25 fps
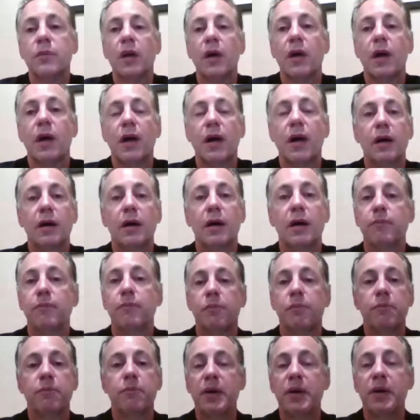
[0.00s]

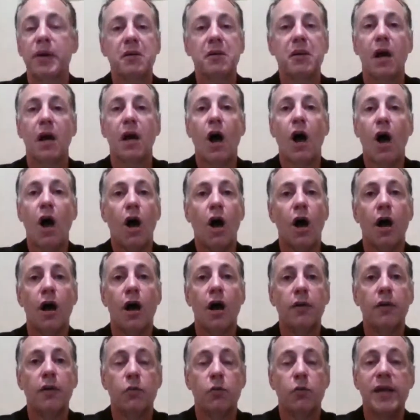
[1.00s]
But
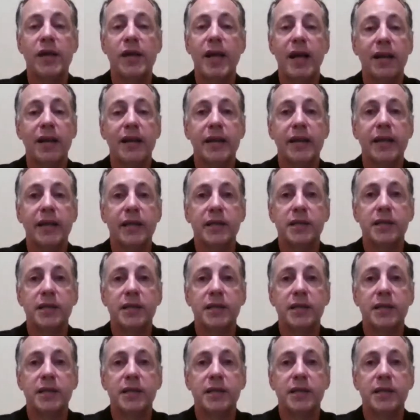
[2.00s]
the reality is